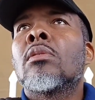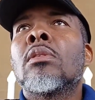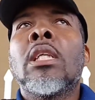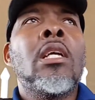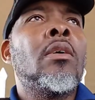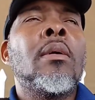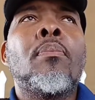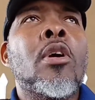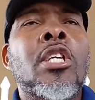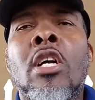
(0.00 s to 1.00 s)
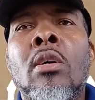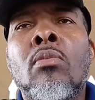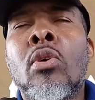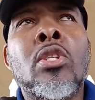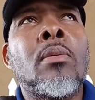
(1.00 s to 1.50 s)
deal with the pressure no
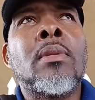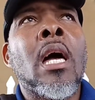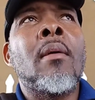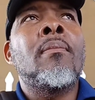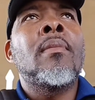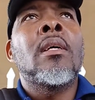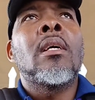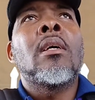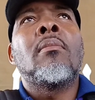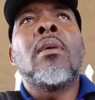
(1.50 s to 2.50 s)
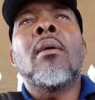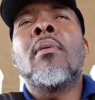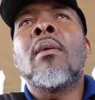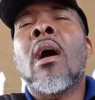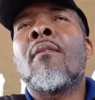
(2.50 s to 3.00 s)
more. Sometimes
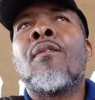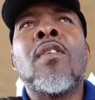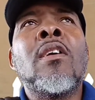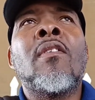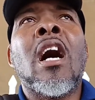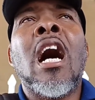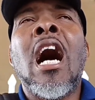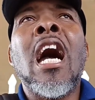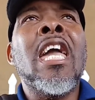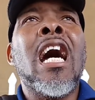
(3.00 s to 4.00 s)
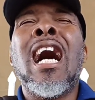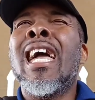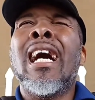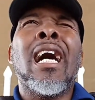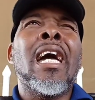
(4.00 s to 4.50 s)
baby have fever, high, high,
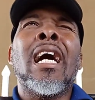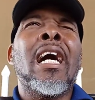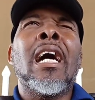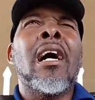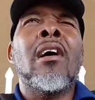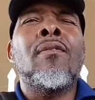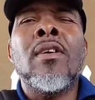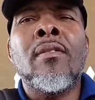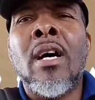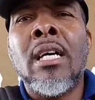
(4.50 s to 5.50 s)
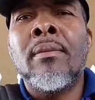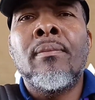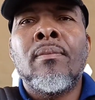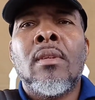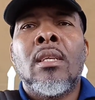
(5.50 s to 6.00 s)
high, high, high fever.
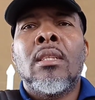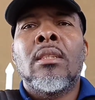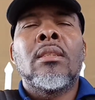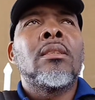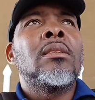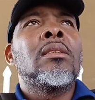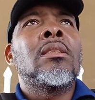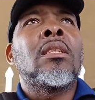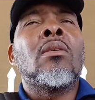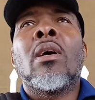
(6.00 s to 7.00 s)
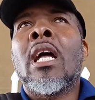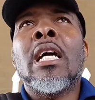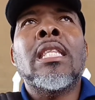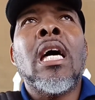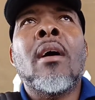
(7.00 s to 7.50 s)
The one I
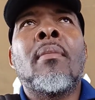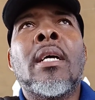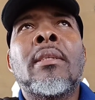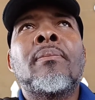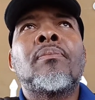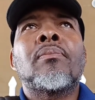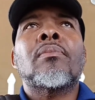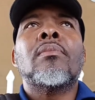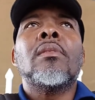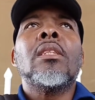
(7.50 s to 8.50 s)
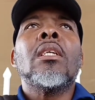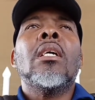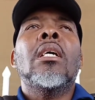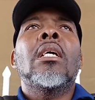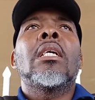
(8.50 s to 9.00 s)
time and
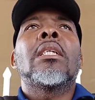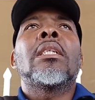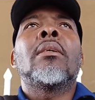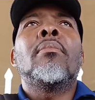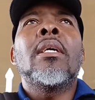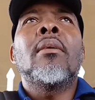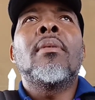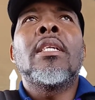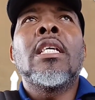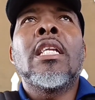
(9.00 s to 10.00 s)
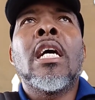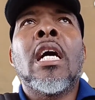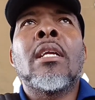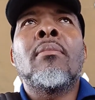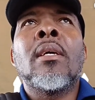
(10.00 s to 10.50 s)
the baby did it
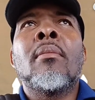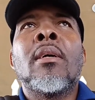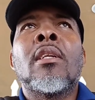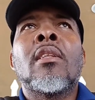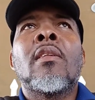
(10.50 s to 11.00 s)
and the baby.